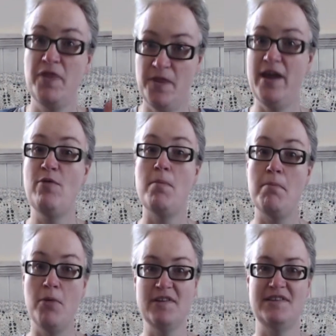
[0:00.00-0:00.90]
they were
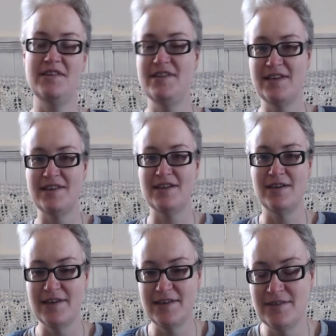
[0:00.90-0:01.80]
monsters in
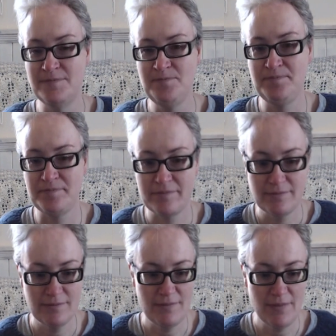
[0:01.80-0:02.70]
size.
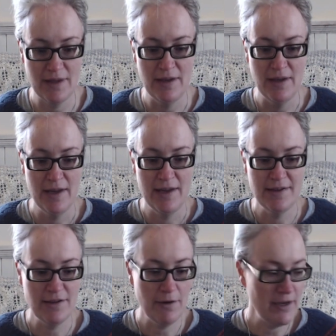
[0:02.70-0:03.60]

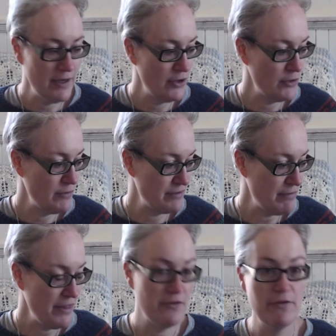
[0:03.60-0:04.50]
So I'm going to just
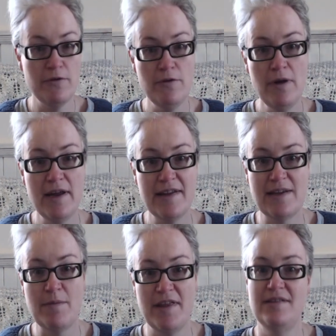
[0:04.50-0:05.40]
run through
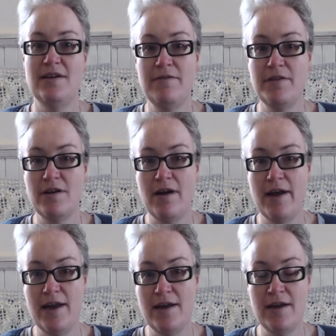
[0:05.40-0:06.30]
some of the stuff that
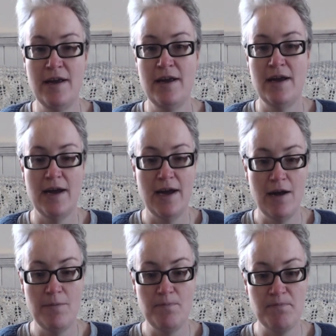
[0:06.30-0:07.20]
I
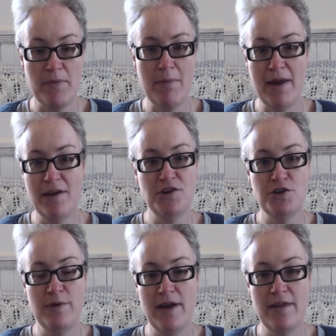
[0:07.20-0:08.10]
managed
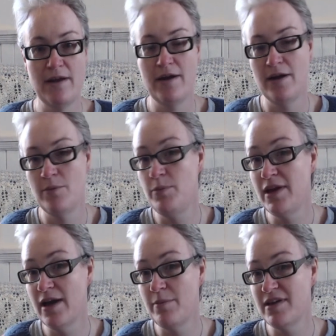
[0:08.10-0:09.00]
to either pick
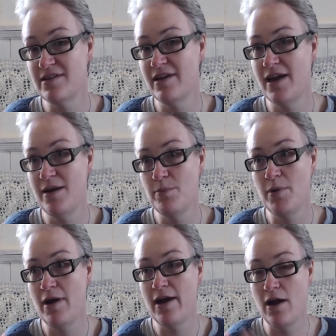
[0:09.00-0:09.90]
up yesterday.
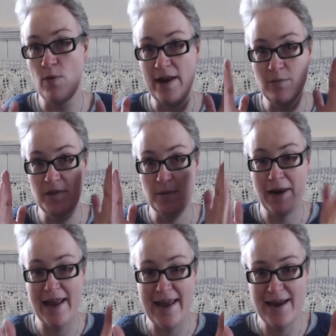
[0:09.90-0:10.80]
I went in with a
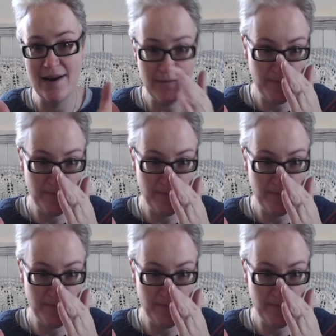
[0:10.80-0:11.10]
plan.